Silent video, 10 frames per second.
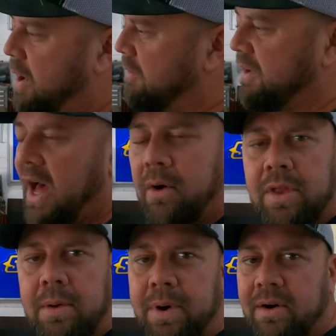buff it out
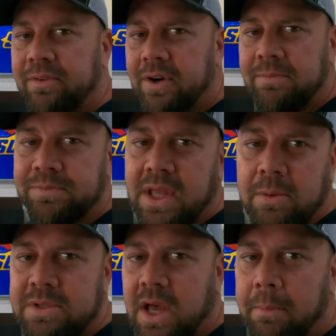with a buffer,
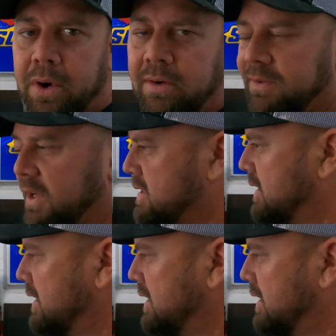comes out perfect.